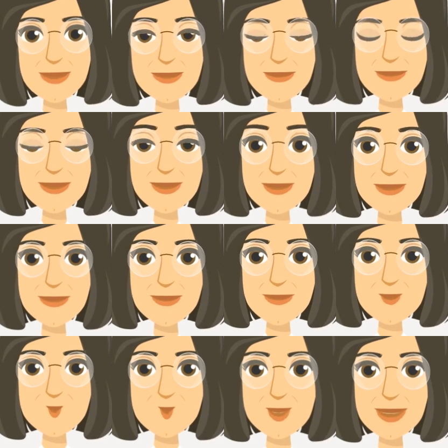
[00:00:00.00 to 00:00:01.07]
first,
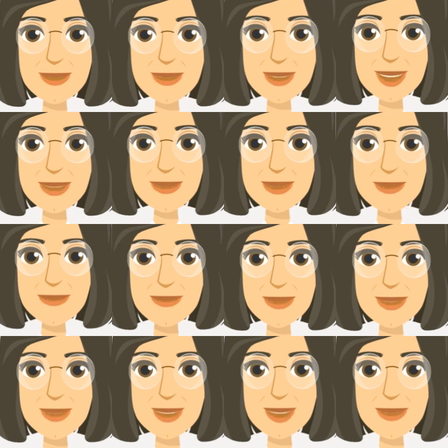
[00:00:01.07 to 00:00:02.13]
what is the SFC
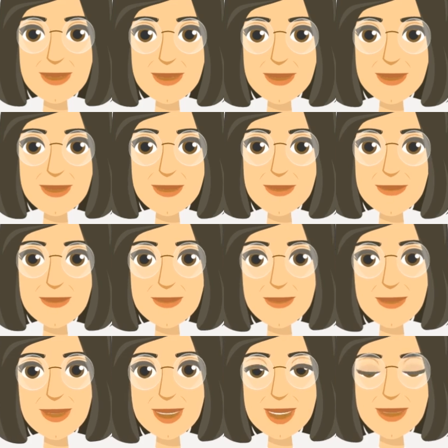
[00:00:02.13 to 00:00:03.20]
license?
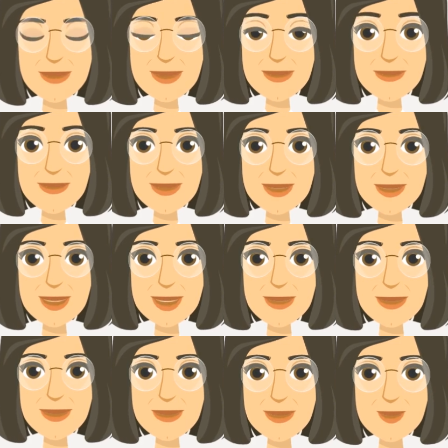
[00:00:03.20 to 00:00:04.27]
The SFC
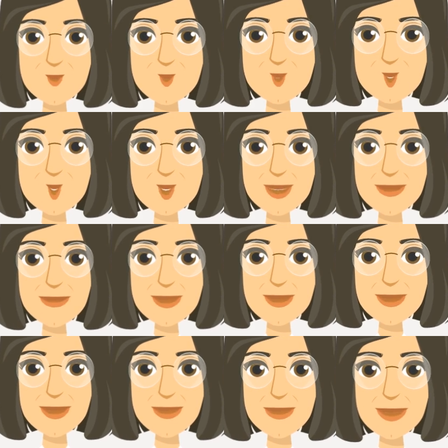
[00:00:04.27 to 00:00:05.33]
license is a requirement
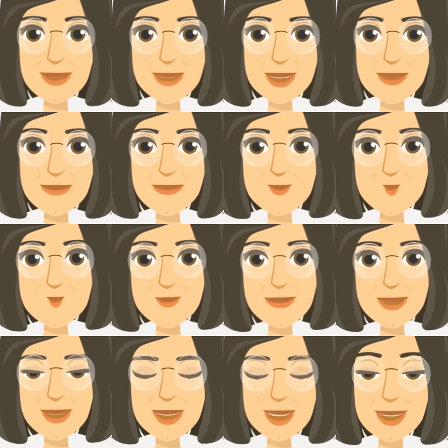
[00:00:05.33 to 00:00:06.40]
under the Safe Food for
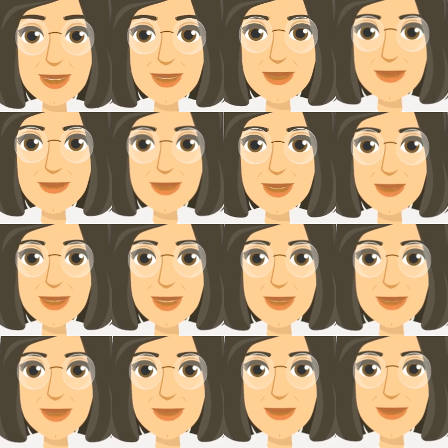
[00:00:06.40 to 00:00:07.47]
Canadians
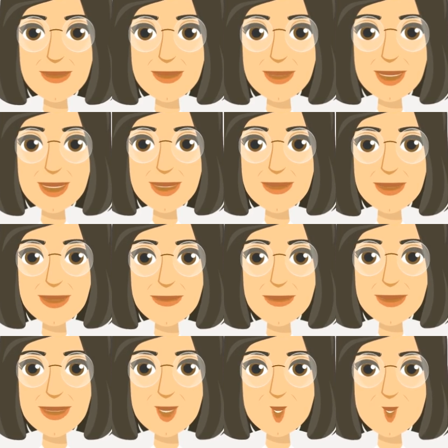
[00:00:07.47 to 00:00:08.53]
Regulations,
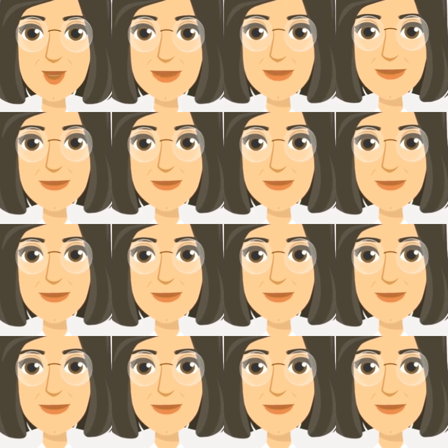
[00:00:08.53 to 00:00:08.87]
SFCR.